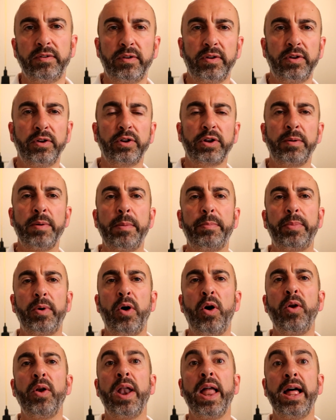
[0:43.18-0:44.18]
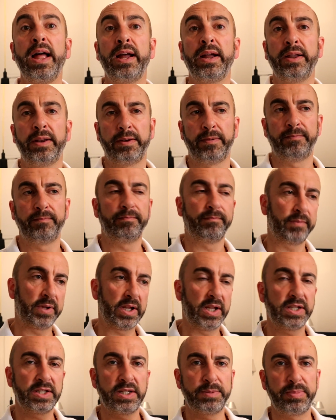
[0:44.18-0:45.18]
look them up online,
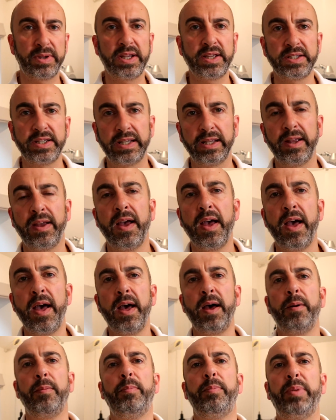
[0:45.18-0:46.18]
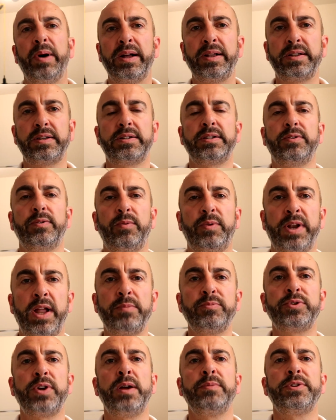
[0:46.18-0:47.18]
easy peasy. But what
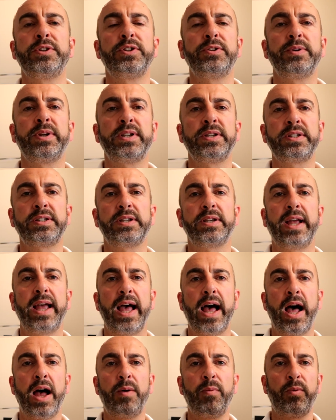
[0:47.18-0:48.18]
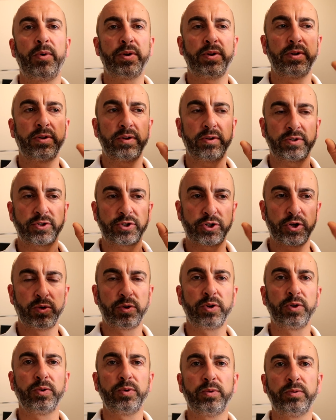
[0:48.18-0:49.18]
I'm trying to do is, I want to show
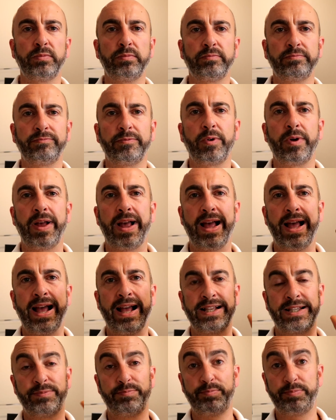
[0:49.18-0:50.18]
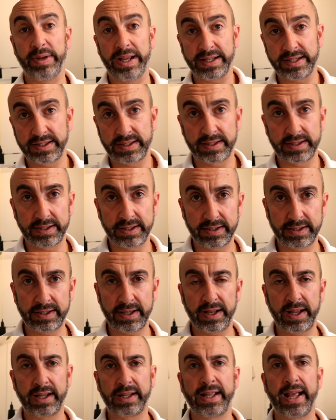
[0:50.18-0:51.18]
you as best
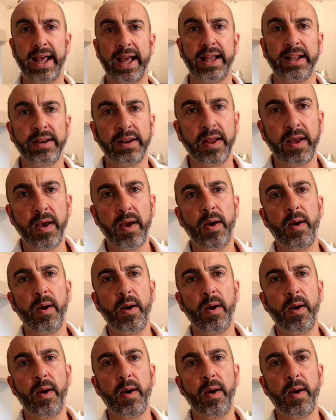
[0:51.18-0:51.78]
that I can